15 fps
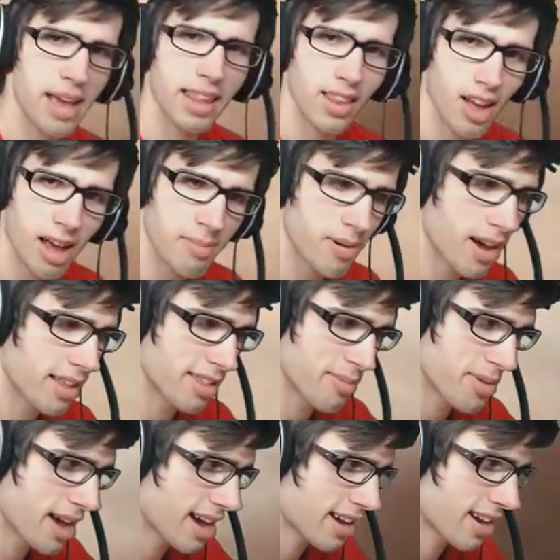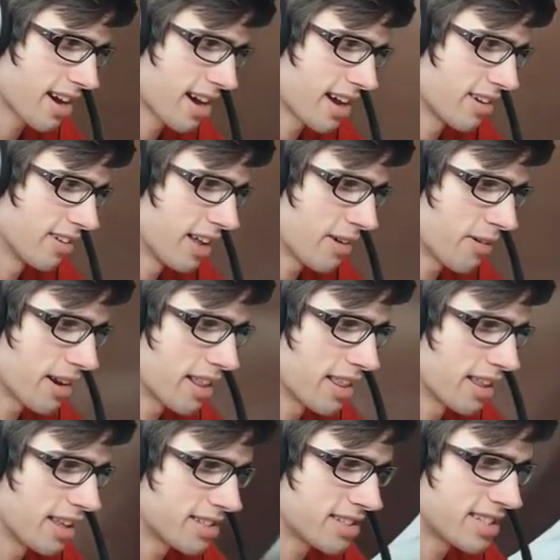made Life Art the pack art, like one of
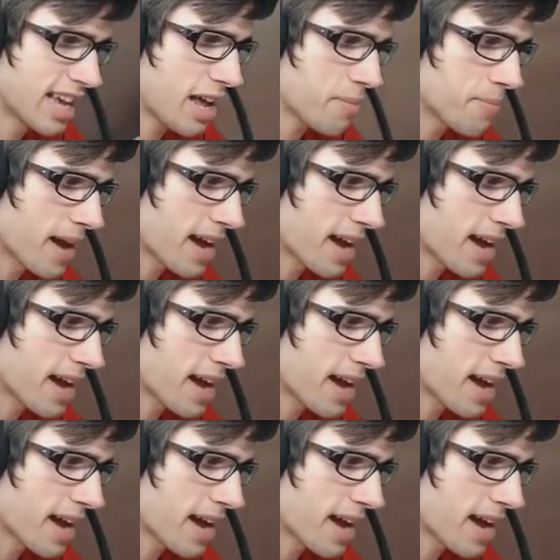the set